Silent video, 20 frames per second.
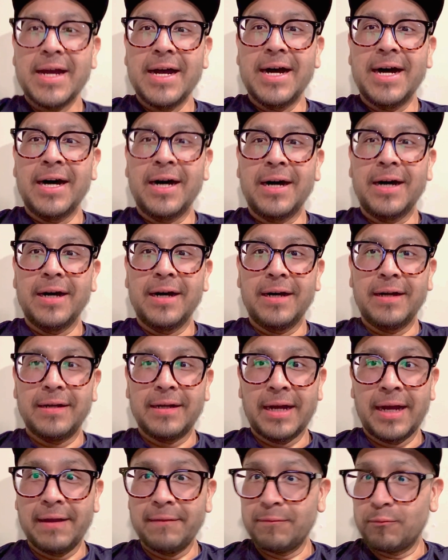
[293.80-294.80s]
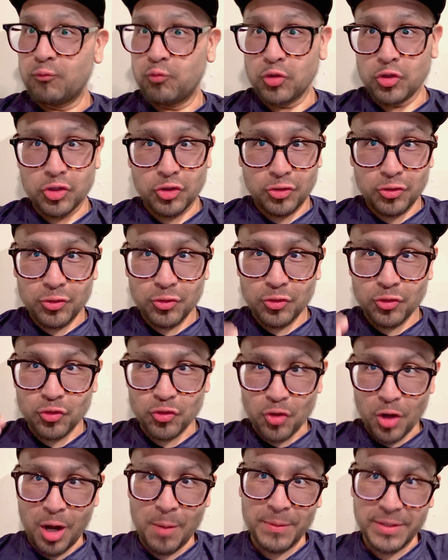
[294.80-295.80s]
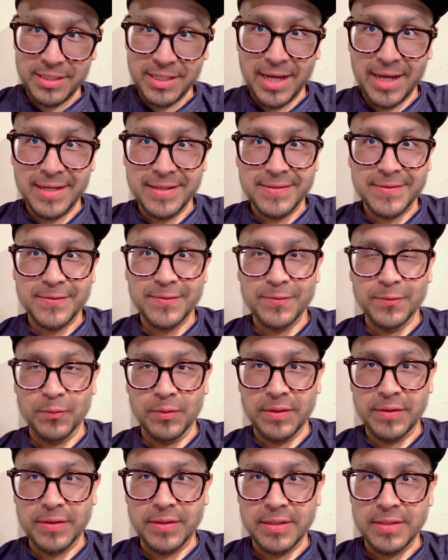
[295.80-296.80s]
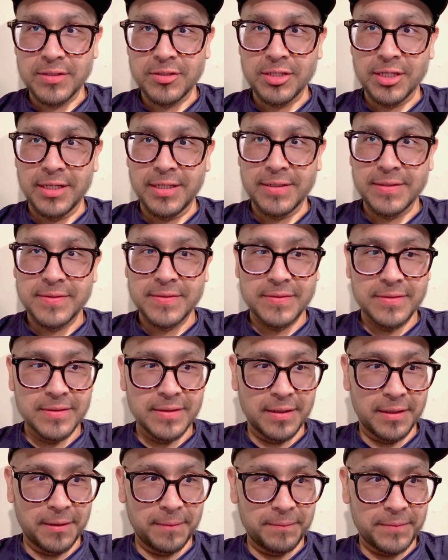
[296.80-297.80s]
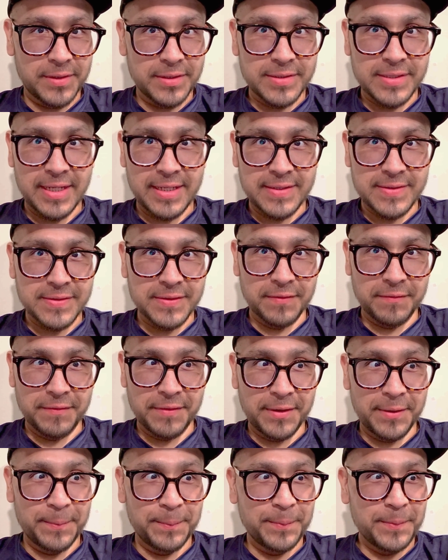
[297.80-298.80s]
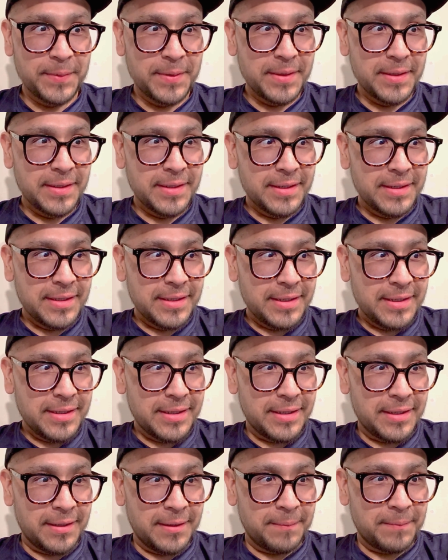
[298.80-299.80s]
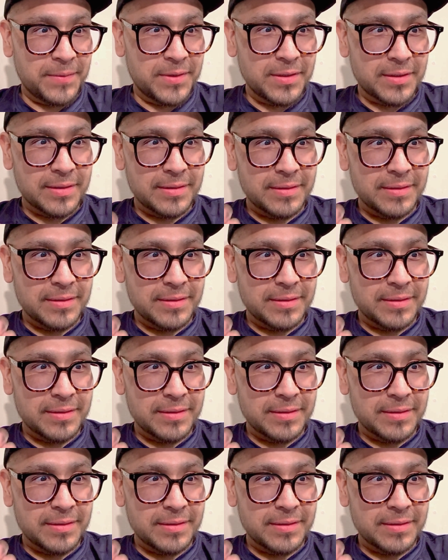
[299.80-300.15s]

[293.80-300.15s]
I was traumatized with these shakes. The taste of them, the